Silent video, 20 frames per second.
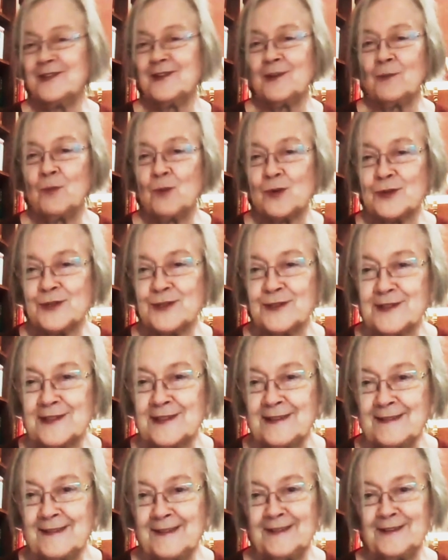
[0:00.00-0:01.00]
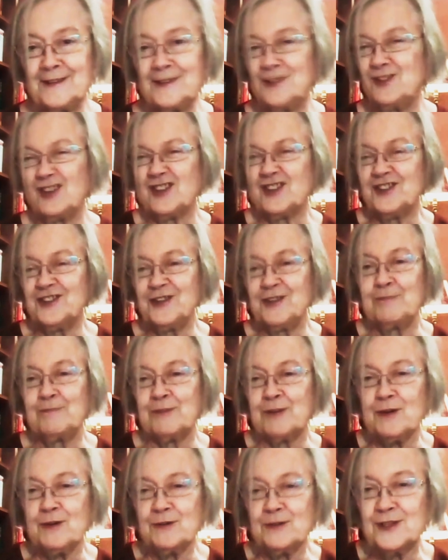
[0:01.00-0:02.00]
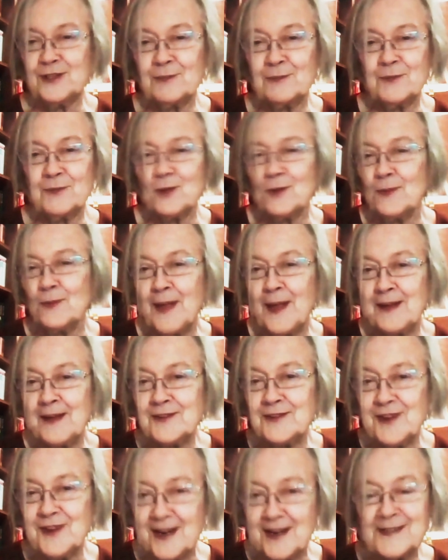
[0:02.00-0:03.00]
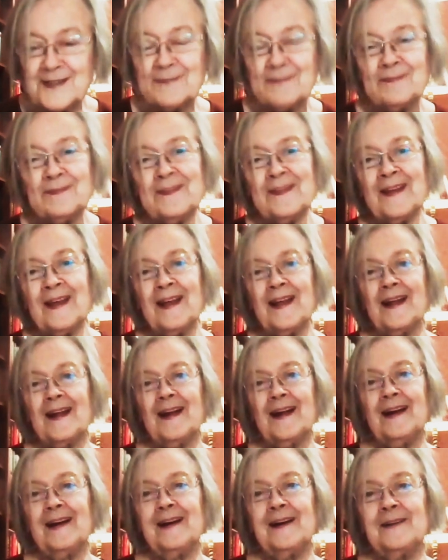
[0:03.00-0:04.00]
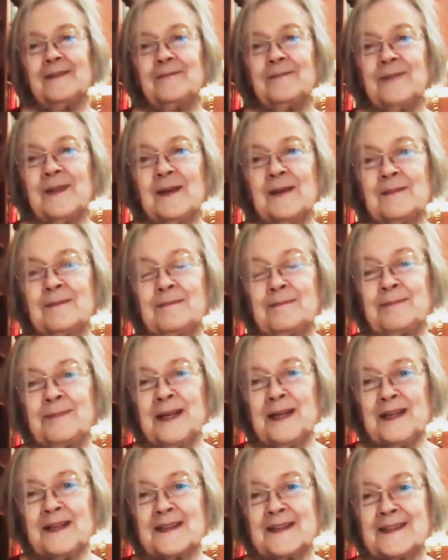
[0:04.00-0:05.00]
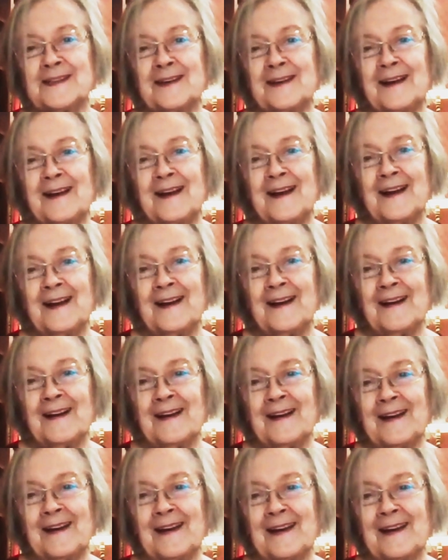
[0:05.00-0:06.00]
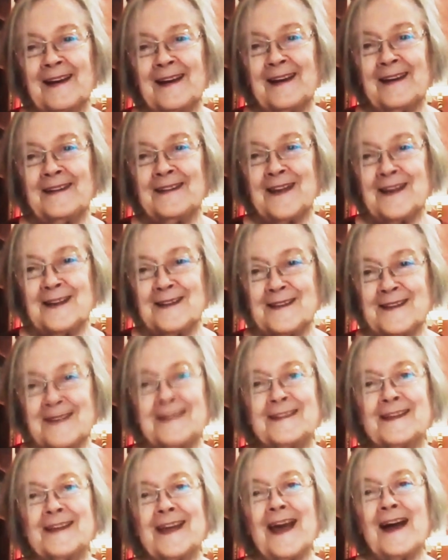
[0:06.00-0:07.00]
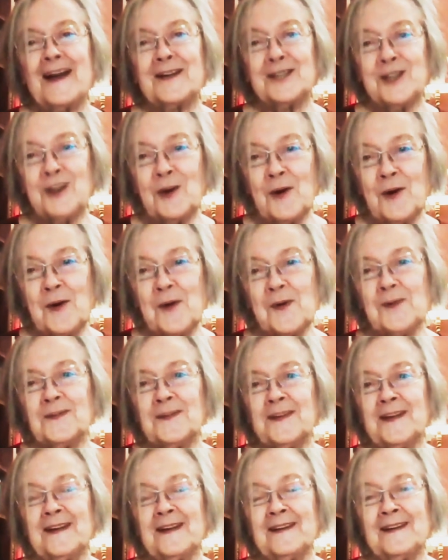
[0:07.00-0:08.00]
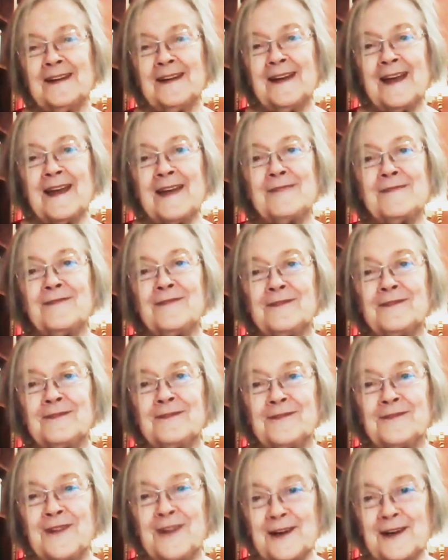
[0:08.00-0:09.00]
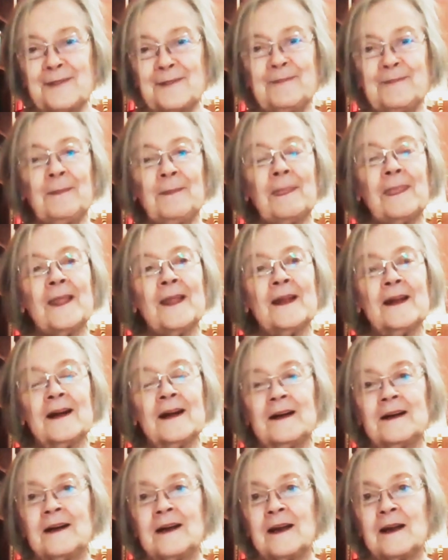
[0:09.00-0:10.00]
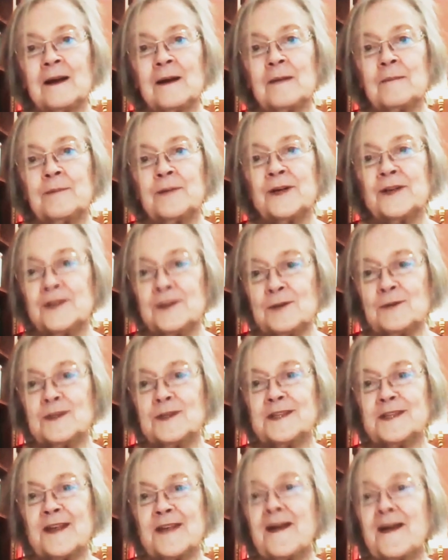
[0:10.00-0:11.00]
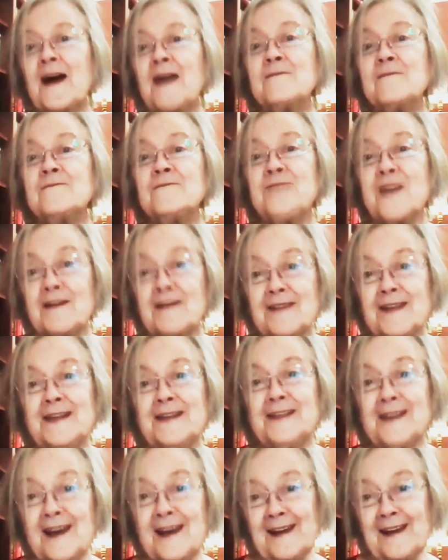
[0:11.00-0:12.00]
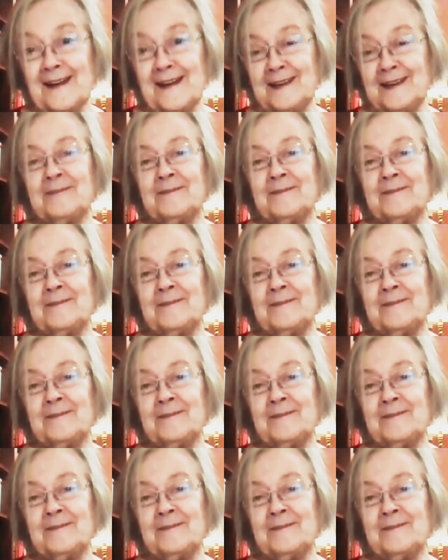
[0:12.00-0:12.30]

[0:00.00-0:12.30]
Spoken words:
there wasn't. It was just the brooch that was on that dress. But it did catch on. A firm produced that very day